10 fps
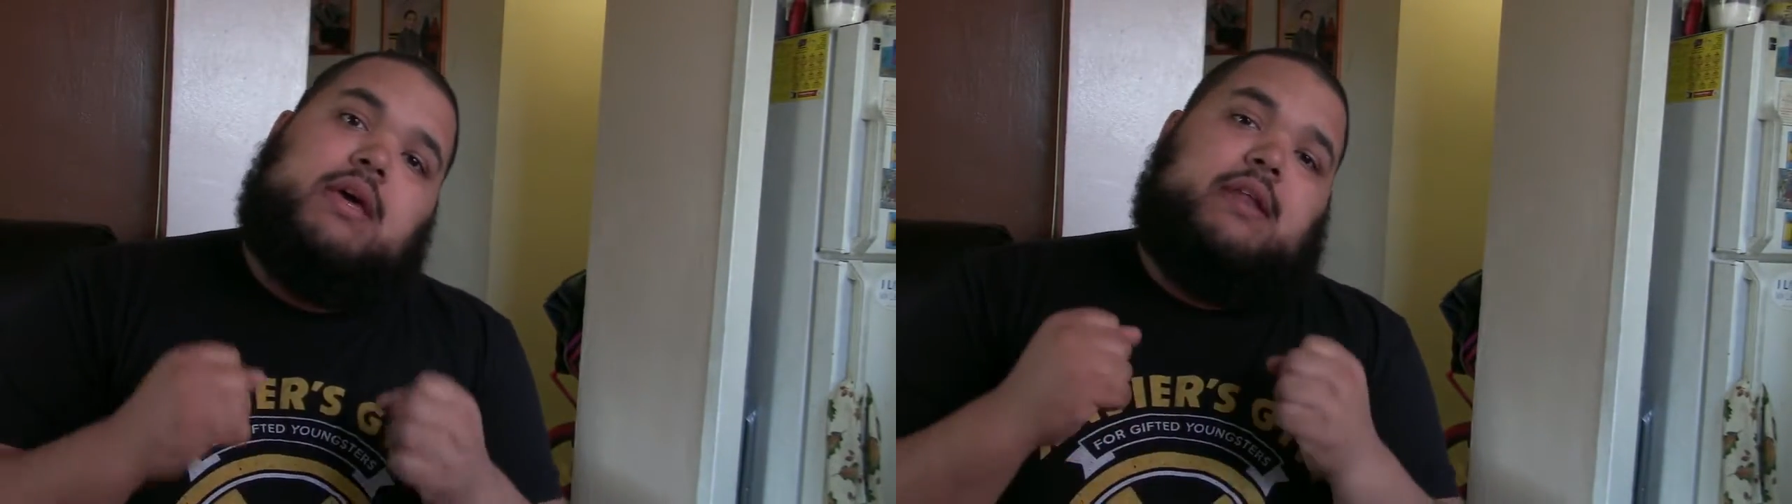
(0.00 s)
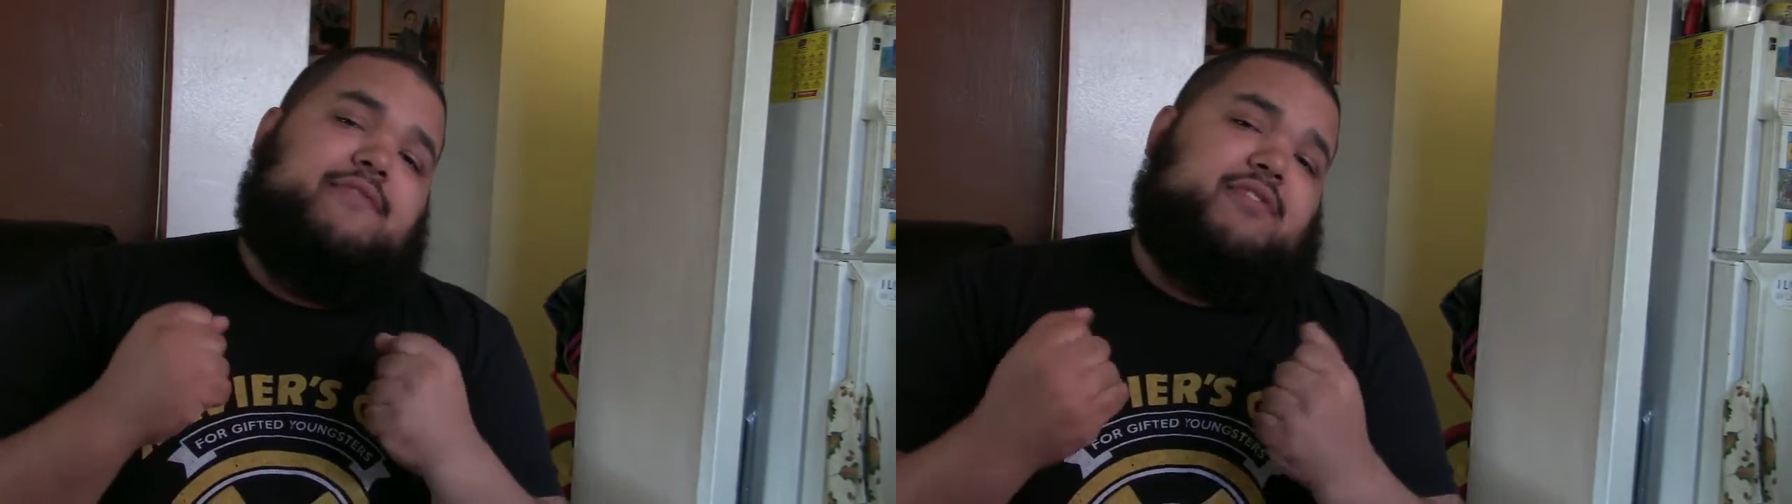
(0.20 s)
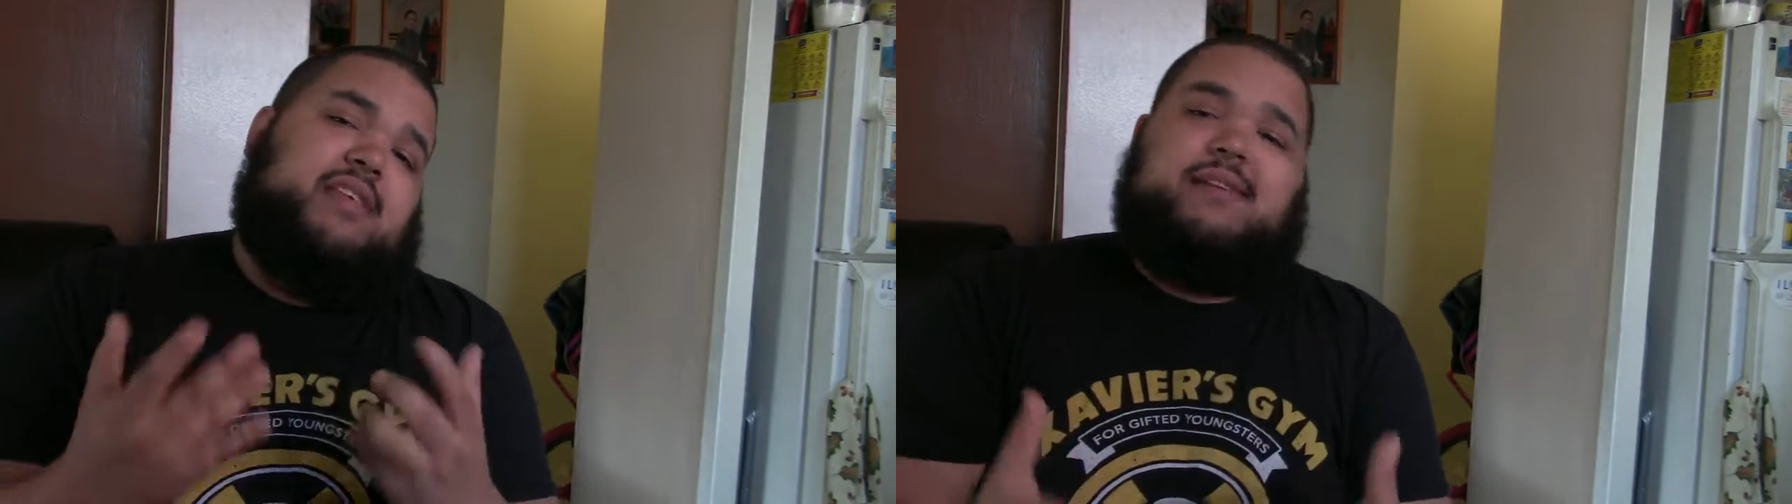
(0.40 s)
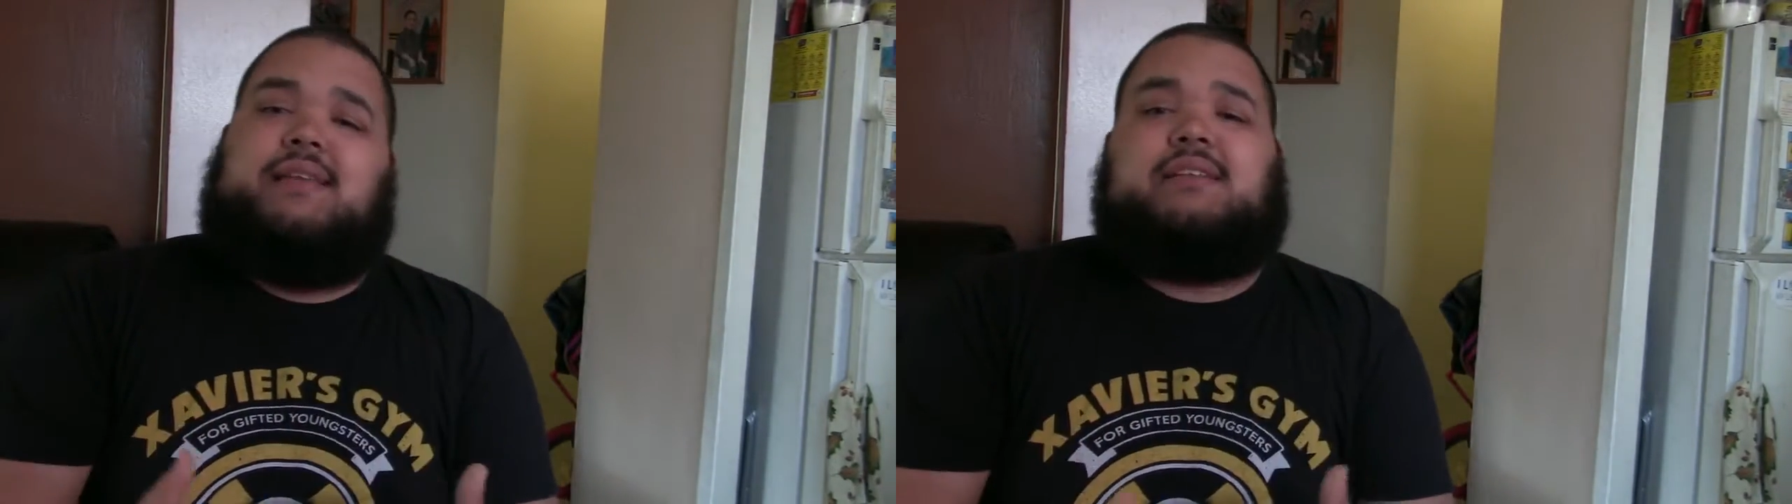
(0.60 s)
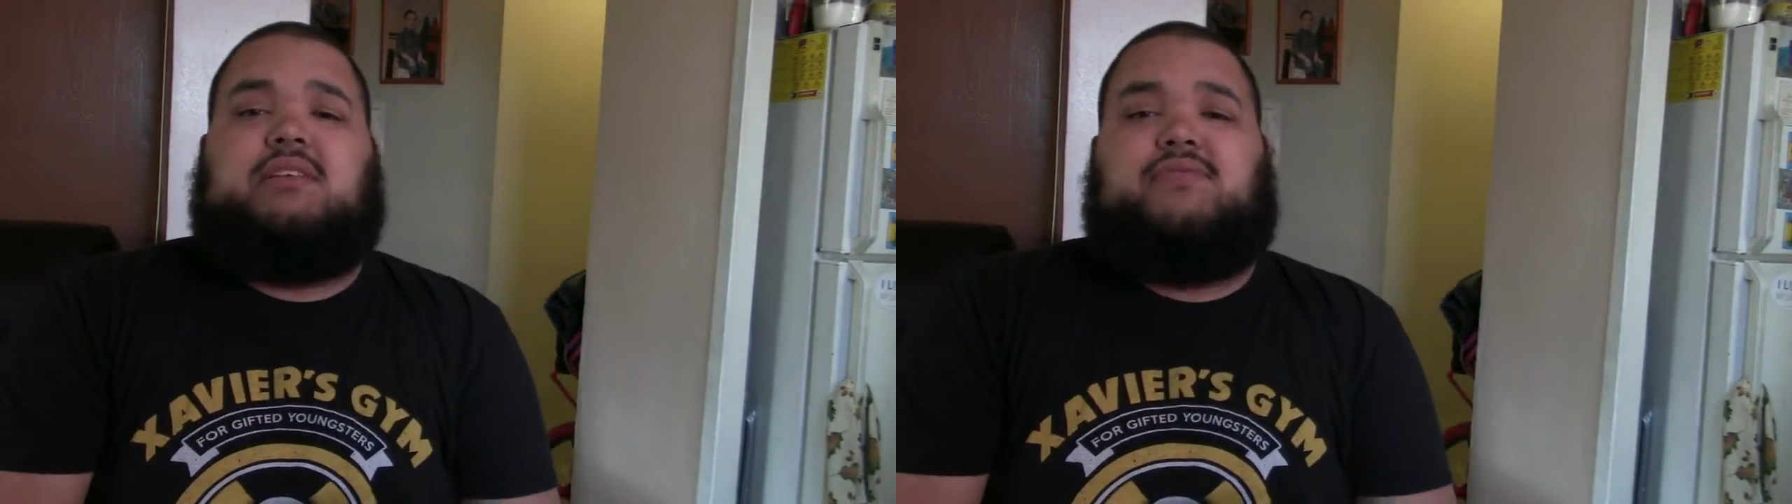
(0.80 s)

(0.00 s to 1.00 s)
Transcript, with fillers: And if you didn't like this